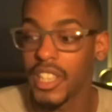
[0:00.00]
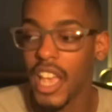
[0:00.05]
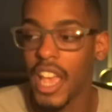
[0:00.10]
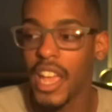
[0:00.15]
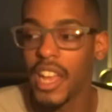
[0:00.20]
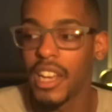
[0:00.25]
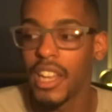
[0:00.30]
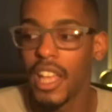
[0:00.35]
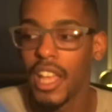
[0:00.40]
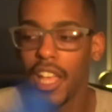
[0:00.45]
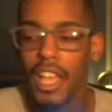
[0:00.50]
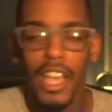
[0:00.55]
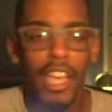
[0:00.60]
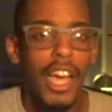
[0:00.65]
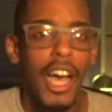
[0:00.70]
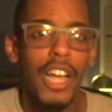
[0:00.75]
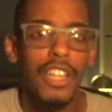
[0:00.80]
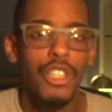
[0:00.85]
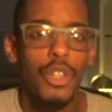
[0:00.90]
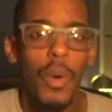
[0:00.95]
and
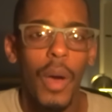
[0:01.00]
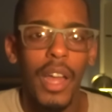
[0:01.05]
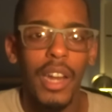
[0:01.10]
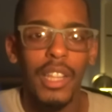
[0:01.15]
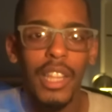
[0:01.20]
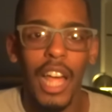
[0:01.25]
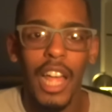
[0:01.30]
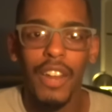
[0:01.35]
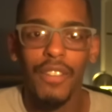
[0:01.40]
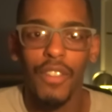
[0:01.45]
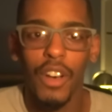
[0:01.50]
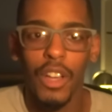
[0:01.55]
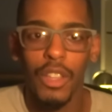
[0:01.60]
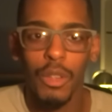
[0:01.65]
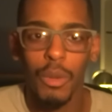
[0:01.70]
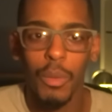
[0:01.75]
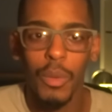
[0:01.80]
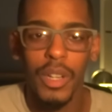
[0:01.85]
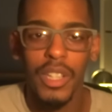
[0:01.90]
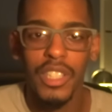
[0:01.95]
Costco had a lot of
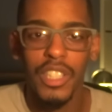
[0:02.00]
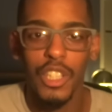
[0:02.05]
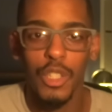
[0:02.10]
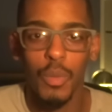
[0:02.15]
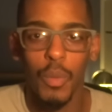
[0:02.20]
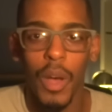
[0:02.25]
other ones as